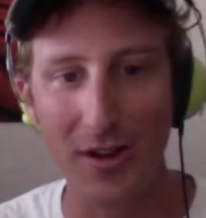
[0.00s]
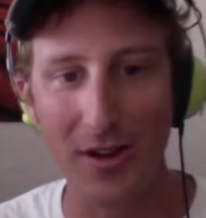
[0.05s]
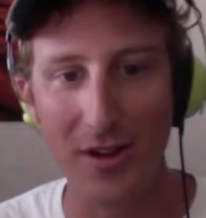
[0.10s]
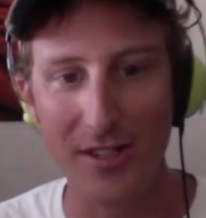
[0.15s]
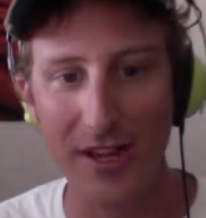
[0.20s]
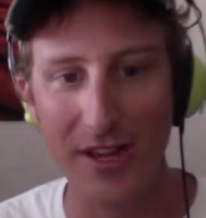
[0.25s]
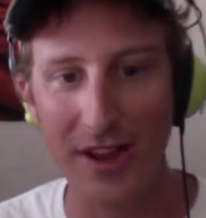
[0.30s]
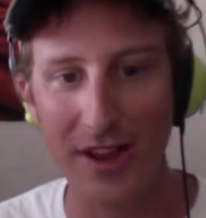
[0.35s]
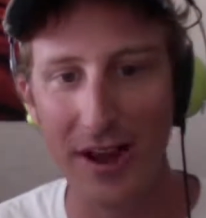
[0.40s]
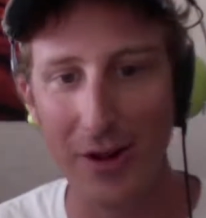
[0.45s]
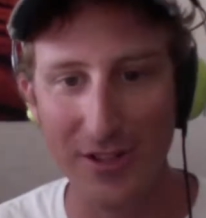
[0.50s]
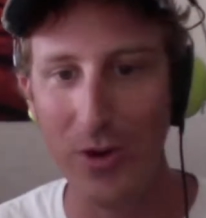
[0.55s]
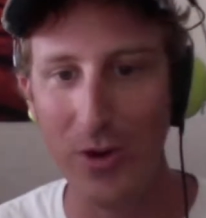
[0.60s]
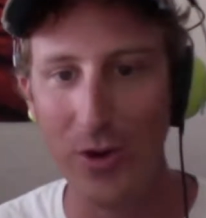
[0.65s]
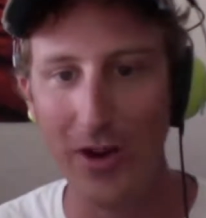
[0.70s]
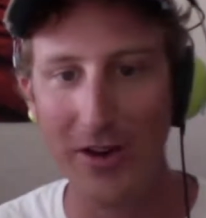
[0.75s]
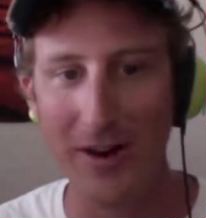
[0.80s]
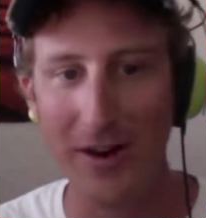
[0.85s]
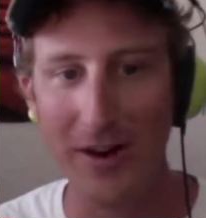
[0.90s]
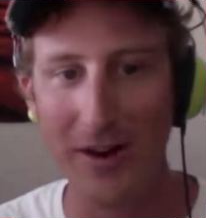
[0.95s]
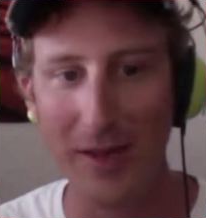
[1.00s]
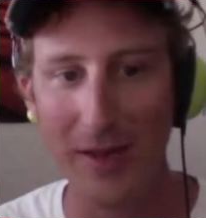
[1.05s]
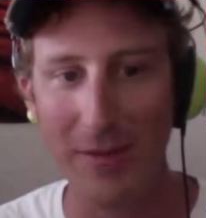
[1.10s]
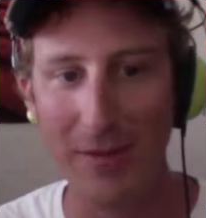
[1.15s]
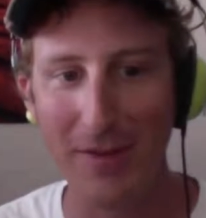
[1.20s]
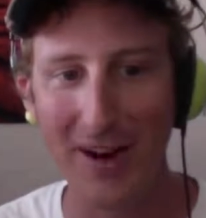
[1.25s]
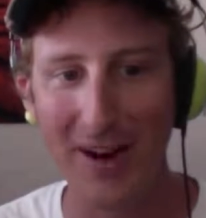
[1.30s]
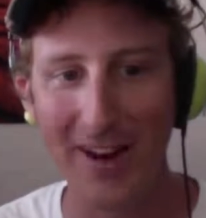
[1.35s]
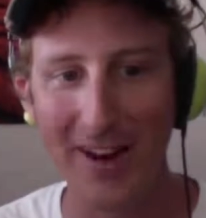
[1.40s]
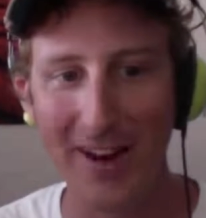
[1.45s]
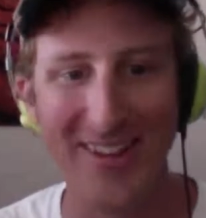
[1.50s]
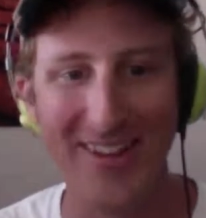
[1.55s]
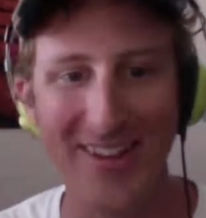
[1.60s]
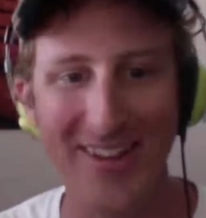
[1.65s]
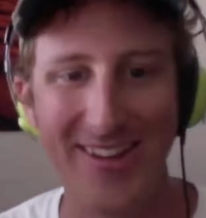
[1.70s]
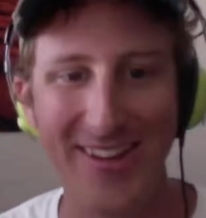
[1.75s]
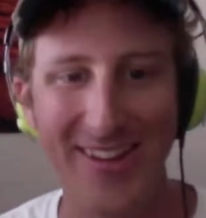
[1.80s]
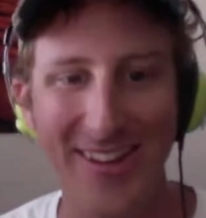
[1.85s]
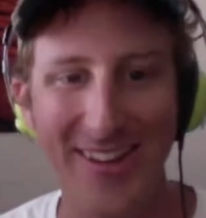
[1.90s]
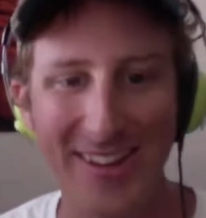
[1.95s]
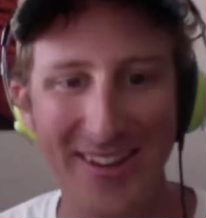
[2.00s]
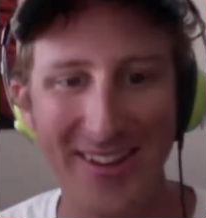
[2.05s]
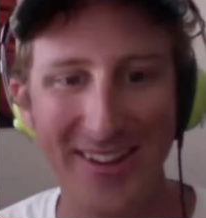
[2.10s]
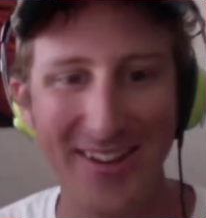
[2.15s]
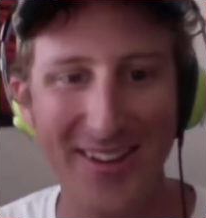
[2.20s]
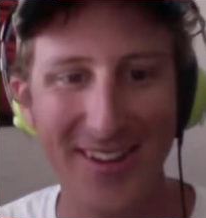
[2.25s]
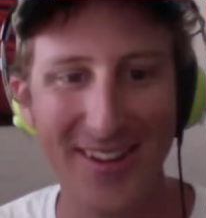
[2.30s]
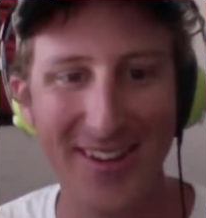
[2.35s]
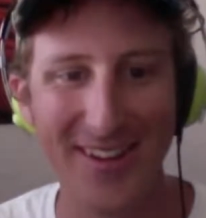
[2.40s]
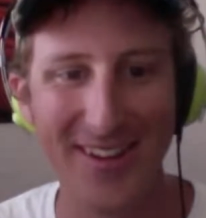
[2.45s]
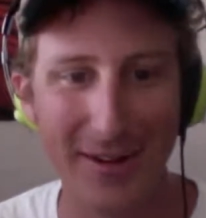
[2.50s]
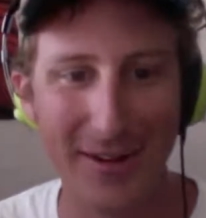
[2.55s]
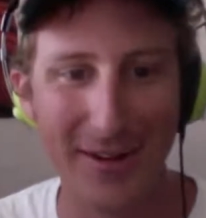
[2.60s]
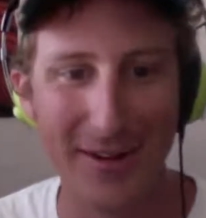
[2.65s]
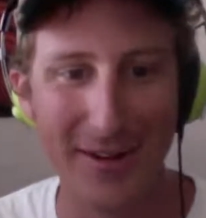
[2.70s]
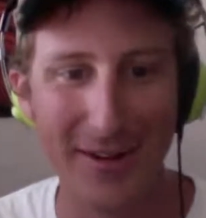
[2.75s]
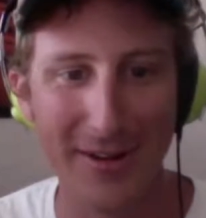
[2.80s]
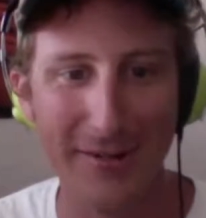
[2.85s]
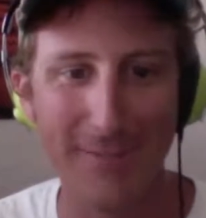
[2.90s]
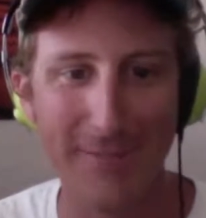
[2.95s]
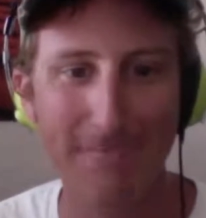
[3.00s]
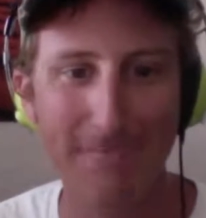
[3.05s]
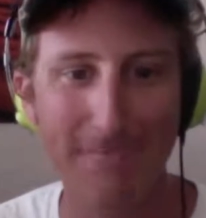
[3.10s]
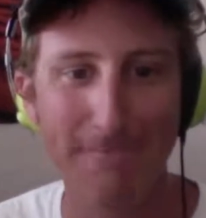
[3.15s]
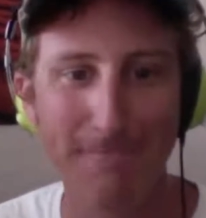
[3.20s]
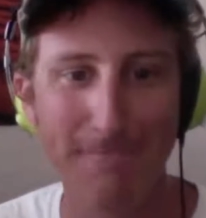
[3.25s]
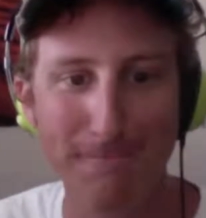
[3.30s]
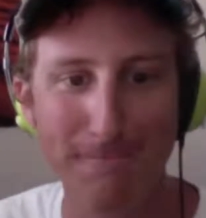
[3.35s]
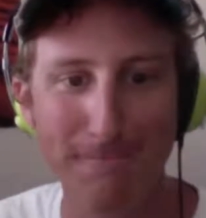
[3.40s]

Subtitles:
Right. Well, or it became